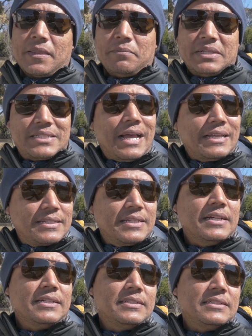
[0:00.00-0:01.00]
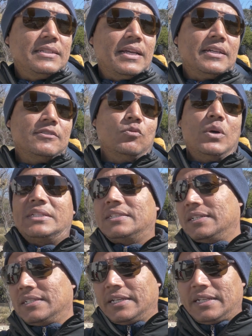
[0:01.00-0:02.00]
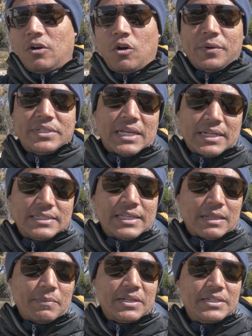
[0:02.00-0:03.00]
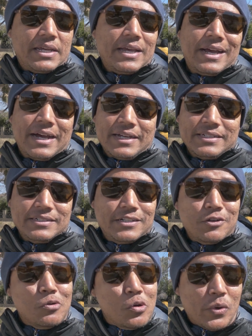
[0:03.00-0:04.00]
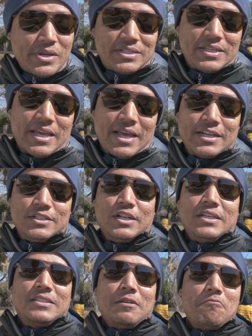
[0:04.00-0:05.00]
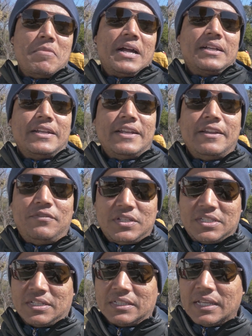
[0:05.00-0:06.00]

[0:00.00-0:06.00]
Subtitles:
Byzantine and whatnot, it always had a settlement here, and the ruins here are just magnificent.